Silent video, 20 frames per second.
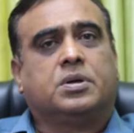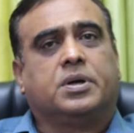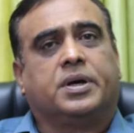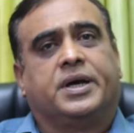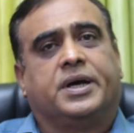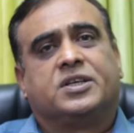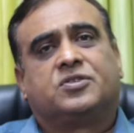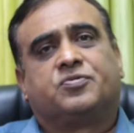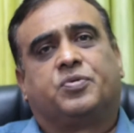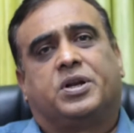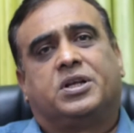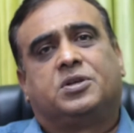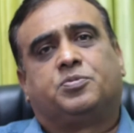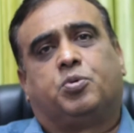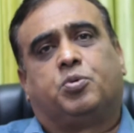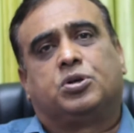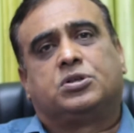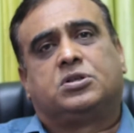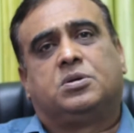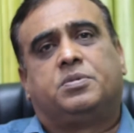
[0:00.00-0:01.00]
As far as
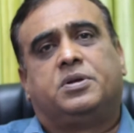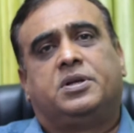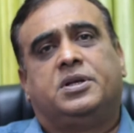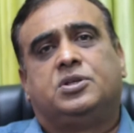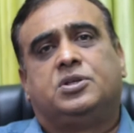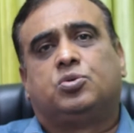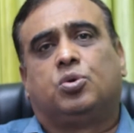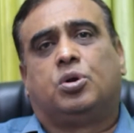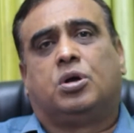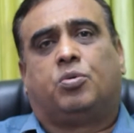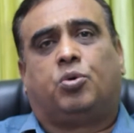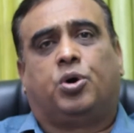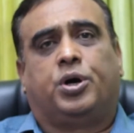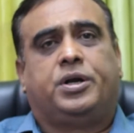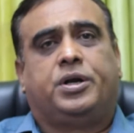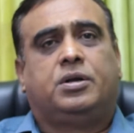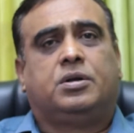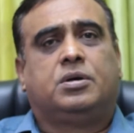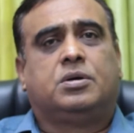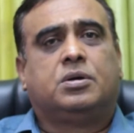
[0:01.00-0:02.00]
possible, he should
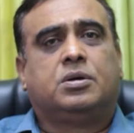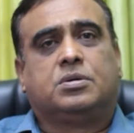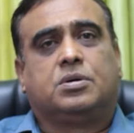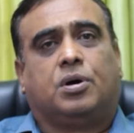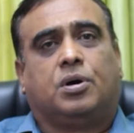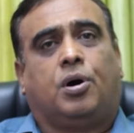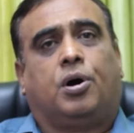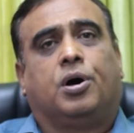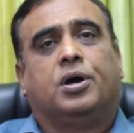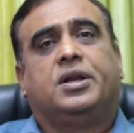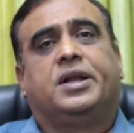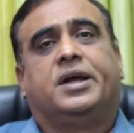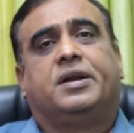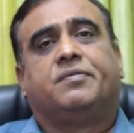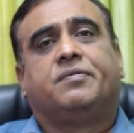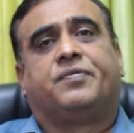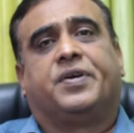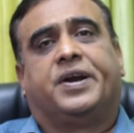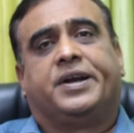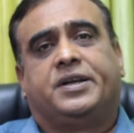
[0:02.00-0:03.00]
avoid oil
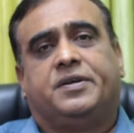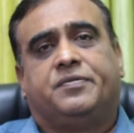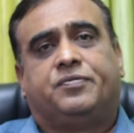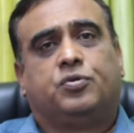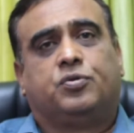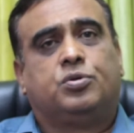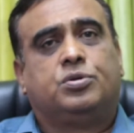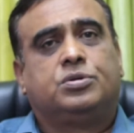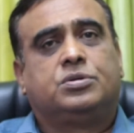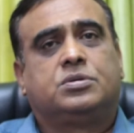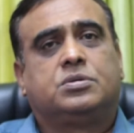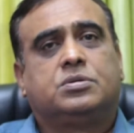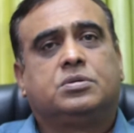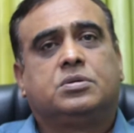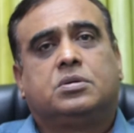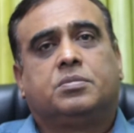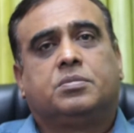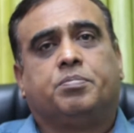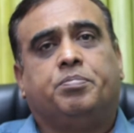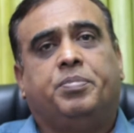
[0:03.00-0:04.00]
and fatty foods,
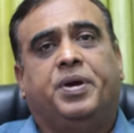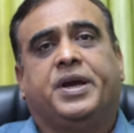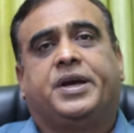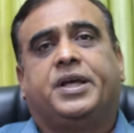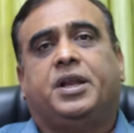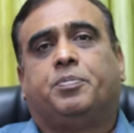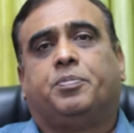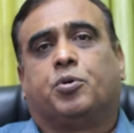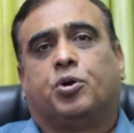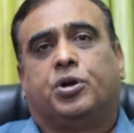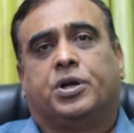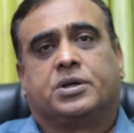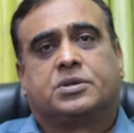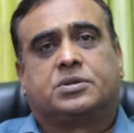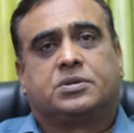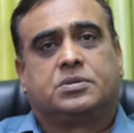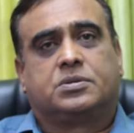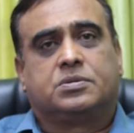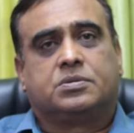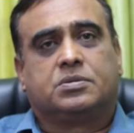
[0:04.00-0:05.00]
bakery products
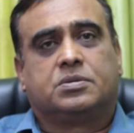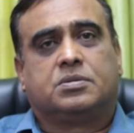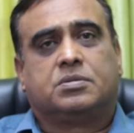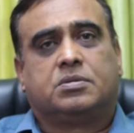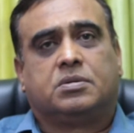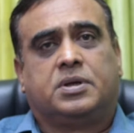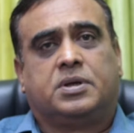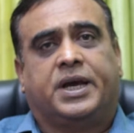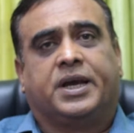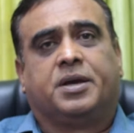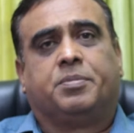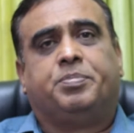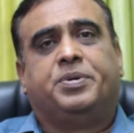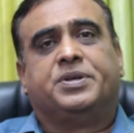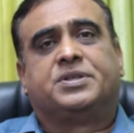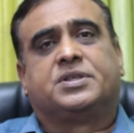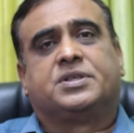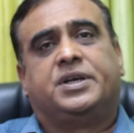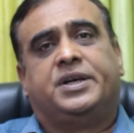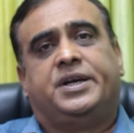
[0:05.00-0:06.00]
like
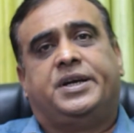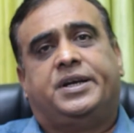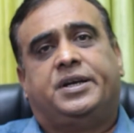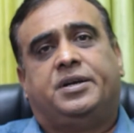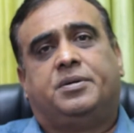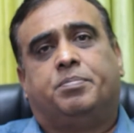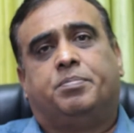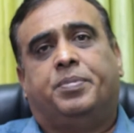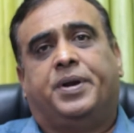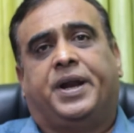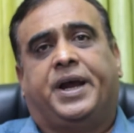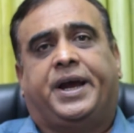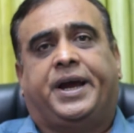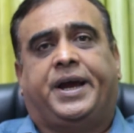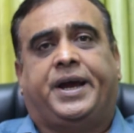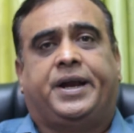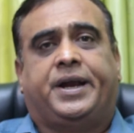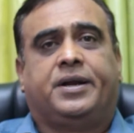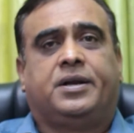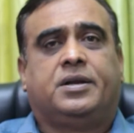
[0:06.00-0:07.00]
biscuit,
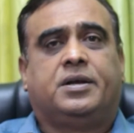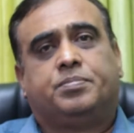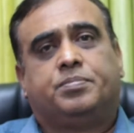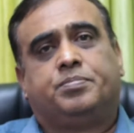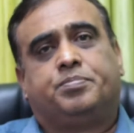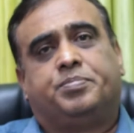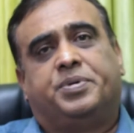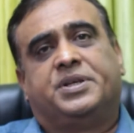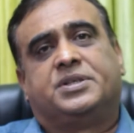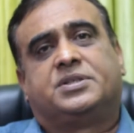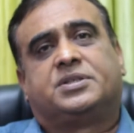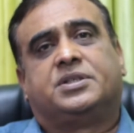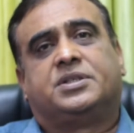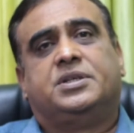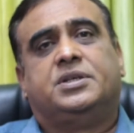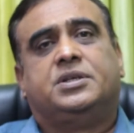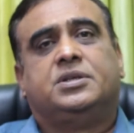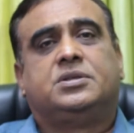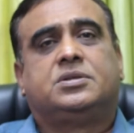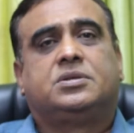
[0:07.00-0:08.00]
bread,
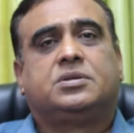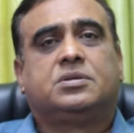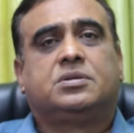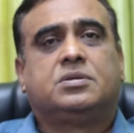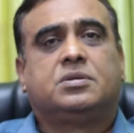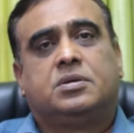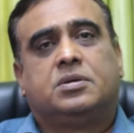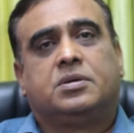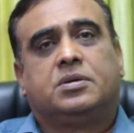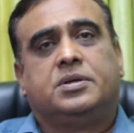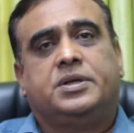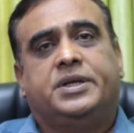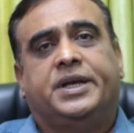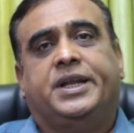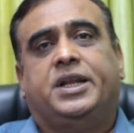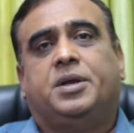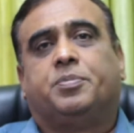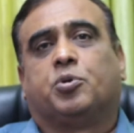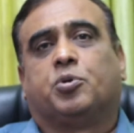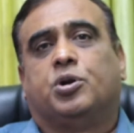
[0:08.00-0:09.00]
pastries,
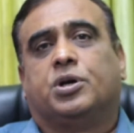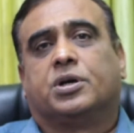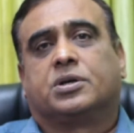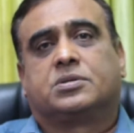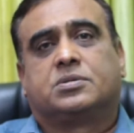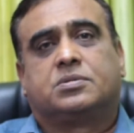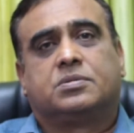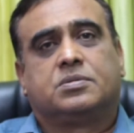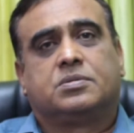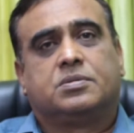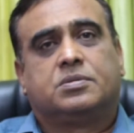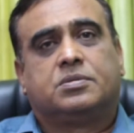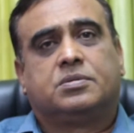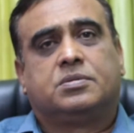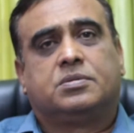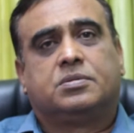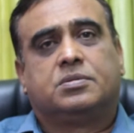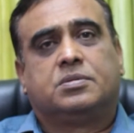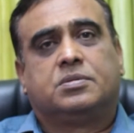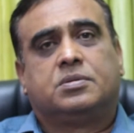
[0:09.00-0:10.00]
dairy products
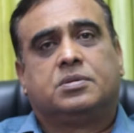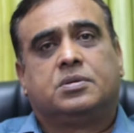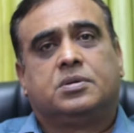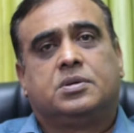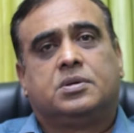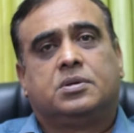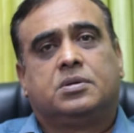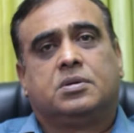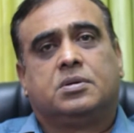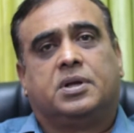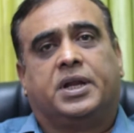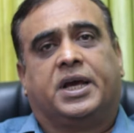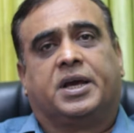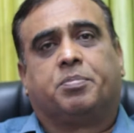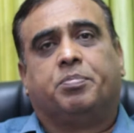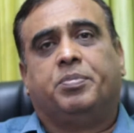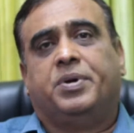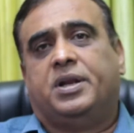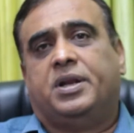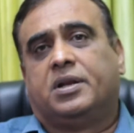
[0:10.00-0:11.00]
like
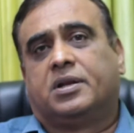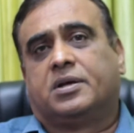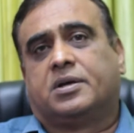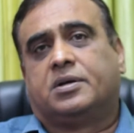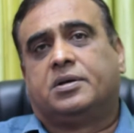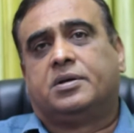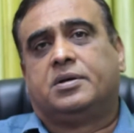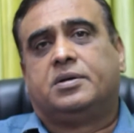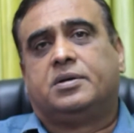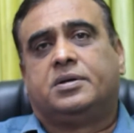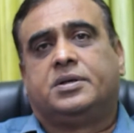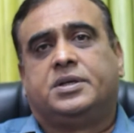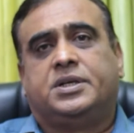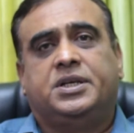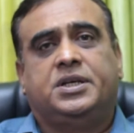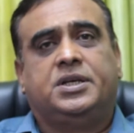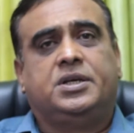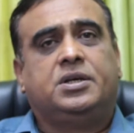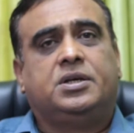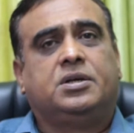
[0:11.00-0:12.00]
milk,
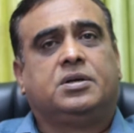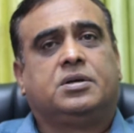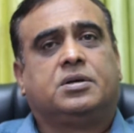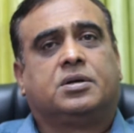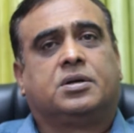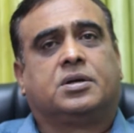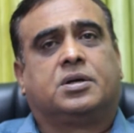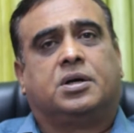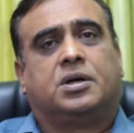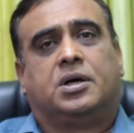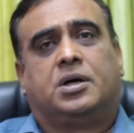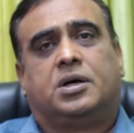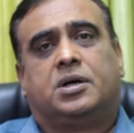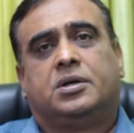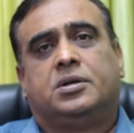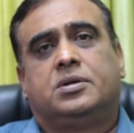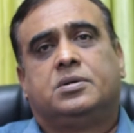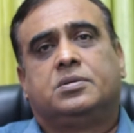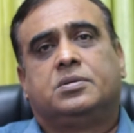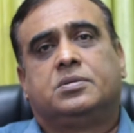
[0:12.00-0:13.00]
tea,
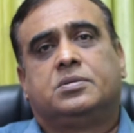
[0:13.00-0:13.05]
curd,